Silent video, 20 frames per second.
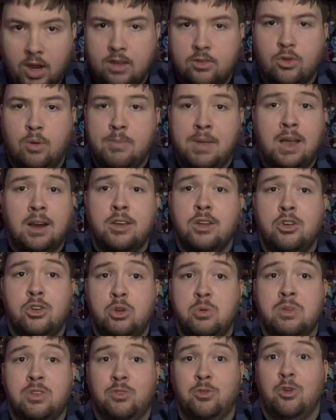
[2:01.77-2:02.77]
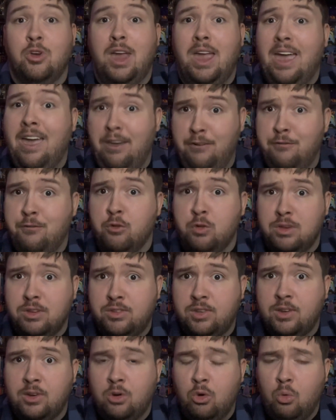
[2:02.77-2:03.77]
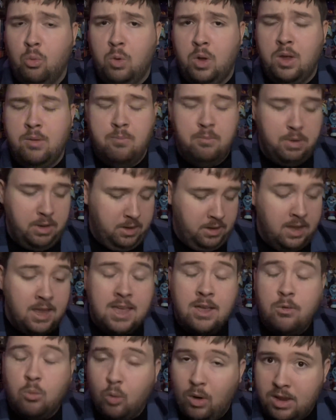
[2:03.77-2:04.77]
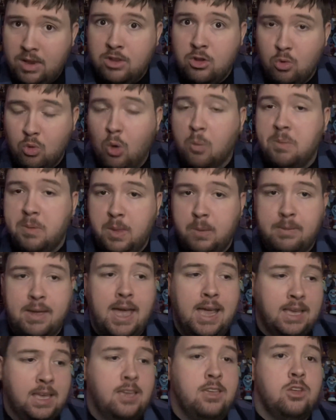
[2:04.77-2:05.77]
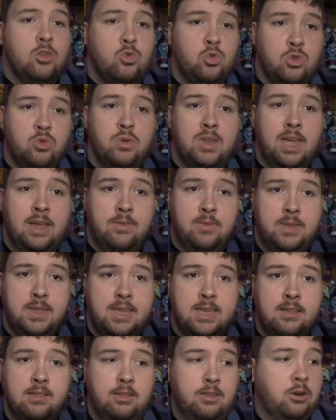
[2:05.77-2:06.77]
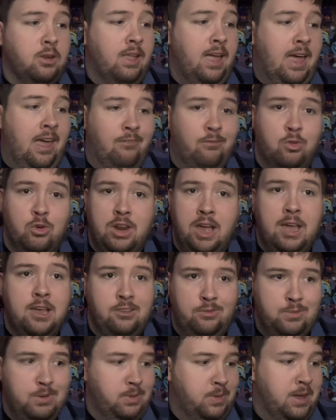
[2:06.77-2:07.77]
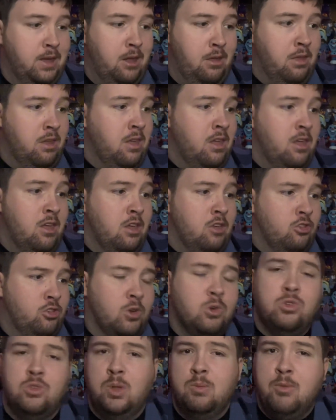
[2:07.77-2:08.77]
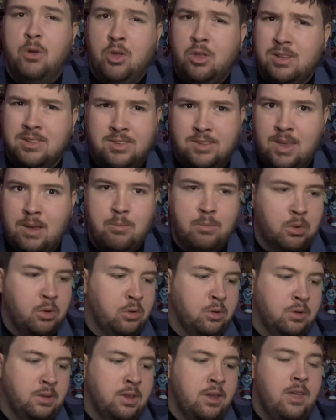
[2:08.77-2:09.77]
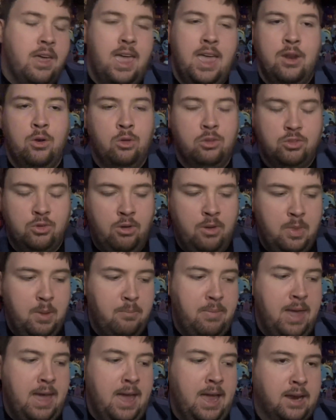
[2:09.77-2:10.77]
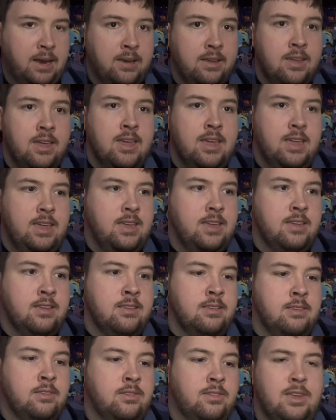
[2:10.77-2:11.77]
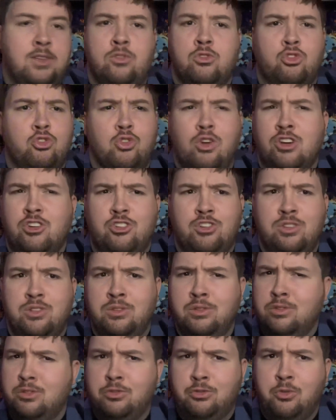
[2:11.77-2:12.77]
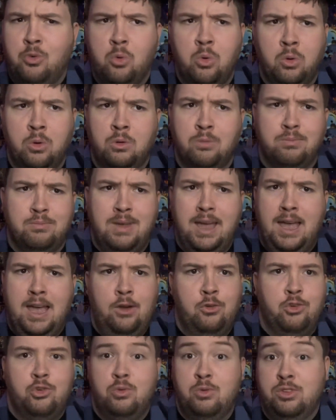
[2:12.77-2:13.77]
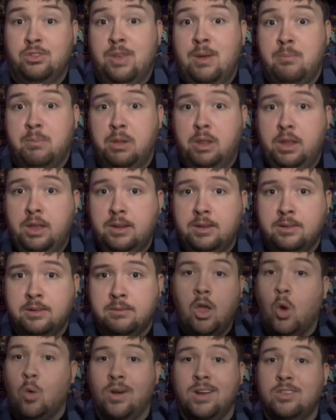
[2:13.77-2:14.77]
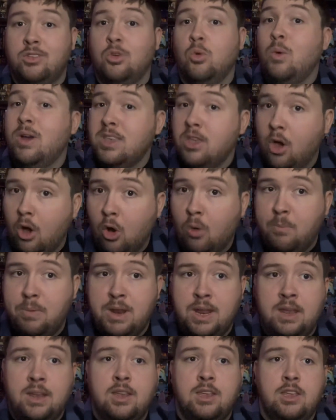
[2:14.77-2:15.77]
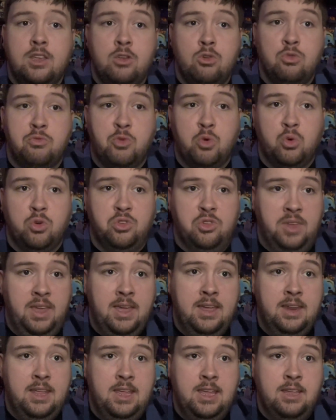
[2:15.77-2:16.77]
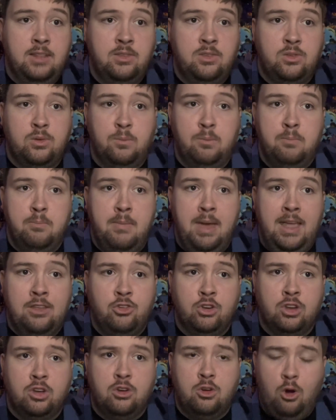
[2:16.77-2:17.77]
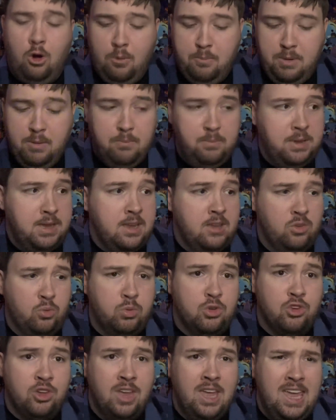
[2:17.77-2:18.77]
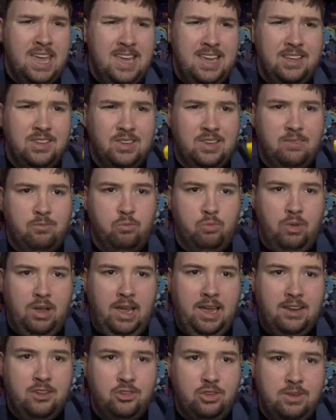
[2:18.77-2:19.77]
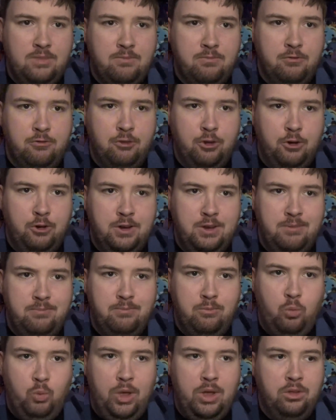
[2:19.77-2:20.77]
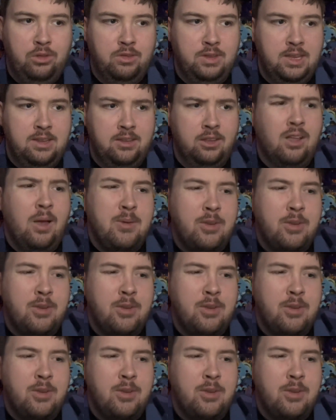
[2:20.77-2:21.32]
Okay, so I'm not going to do this for every single one, but when you open the baggie, you do get the little advertisement that shows them all assembled, and also on the back is instructions for how to assemble it. Alright, so when you open it, you of course get its magic carpet piece, which is actually very well detailed.